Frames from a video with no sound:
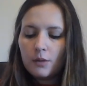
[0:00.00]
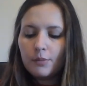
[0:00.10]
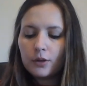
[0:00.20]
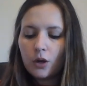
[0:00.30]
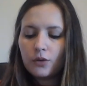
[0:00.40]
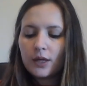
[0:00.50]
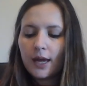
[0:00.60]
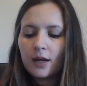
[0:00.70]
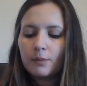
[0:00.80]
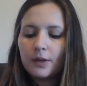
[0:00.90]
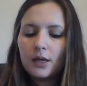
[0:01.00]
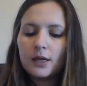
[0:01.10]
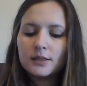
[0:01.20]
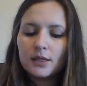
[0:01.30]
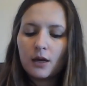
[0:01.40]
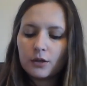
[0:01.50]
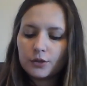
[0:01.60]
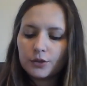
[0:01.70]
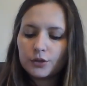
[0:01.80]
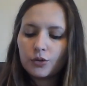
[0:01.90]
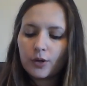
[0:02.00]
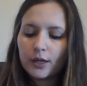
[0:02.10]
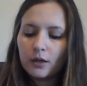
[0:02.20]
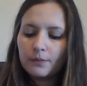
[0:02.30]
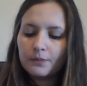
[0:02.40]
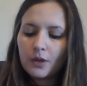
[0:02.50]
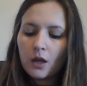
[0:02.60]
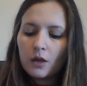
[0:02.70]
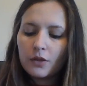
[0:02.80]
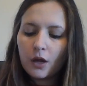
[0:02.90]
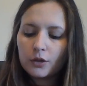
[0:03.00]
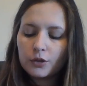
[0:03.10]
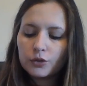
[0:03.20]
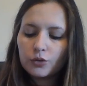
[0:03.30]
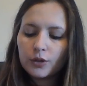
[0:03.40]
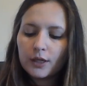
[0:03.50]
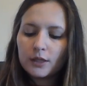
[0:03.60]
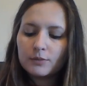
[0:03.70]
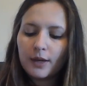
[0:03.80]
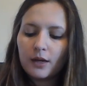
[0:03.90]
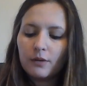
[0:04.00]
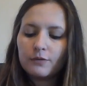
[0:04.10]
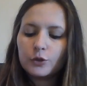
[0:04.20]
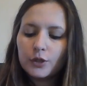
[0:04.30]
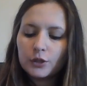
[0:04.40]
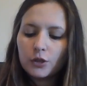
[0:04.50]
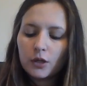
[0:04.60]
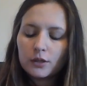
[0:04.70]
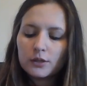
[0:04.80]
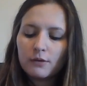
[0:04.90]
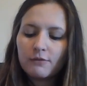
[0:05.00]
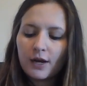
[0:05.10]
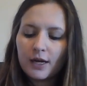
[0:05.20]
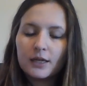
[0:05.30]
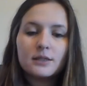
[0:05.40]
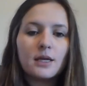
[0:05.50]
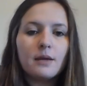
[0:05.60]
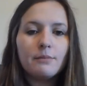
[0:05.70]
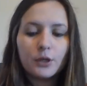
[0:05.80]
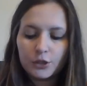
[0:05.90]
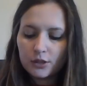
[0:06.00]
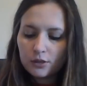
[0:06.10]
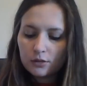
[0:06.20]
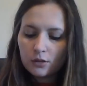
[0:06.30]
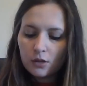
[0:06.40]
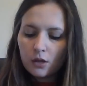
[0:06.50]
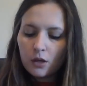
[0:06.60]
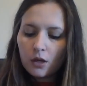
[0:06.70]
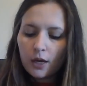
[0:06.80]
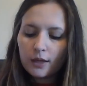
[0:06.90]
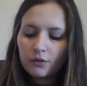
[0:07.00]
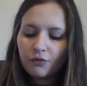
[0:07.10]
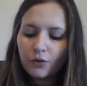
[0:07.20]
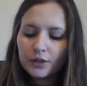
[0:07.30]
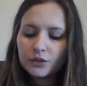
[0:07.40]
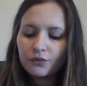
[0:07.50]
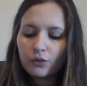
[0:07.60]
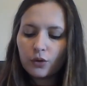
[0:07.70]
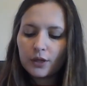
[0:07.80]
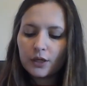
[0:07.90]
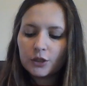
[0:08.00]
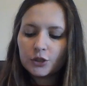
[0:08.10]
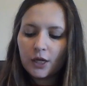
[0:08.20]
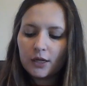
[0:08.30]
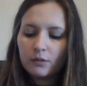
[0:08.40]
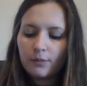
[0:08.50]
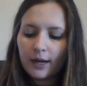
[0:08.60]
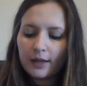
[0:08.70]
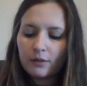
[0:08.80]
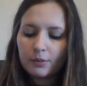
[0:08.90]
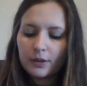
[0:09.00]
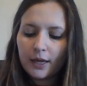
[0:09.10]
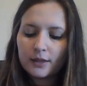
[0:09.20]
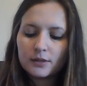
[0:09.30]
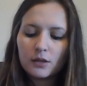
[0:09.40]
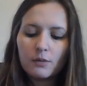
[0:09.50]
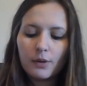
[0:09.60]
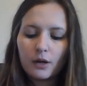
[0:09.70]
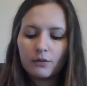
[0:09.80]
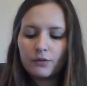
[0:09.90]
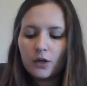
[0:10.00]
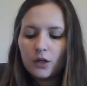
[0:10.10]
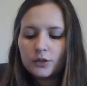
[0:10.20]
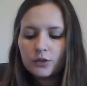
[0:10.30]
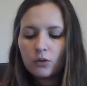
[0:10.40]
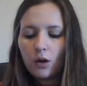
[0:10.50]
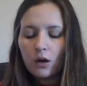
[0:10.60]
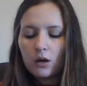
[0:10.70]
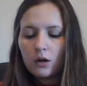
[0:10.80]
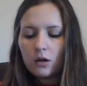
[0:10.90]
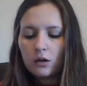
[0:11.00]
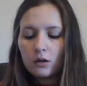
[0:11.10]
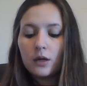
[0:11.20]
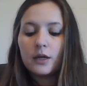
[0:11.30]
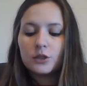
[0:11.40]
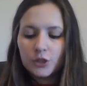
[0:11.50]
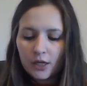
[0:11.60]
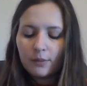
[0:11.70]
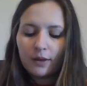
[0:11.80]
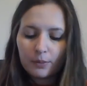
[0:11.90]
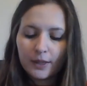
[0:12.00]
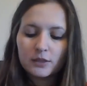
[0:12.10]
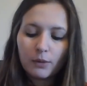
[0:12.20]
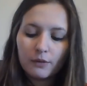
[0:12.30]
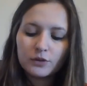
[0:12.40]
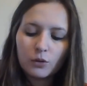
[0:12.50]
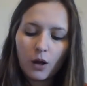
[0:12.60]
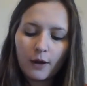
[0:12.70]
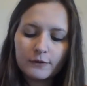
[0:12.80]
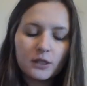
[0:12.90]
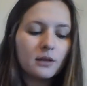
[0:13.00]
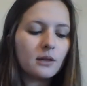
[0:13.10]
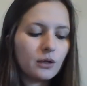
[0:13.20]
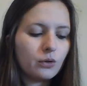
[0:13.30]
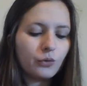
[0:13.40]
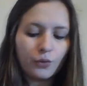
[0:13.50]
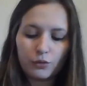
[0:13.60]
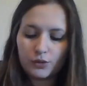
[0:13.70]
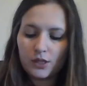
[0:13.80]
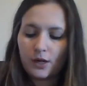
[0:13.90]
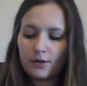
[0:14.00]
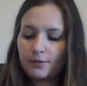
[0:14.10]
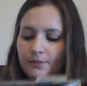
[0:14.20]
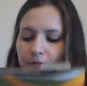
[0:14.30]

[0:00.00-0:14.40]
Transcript: Below the canopy is the understory. The understory is made of tree trunks, vines, and bushes. And the forest floor is shaded by the plants above, so often little grows there.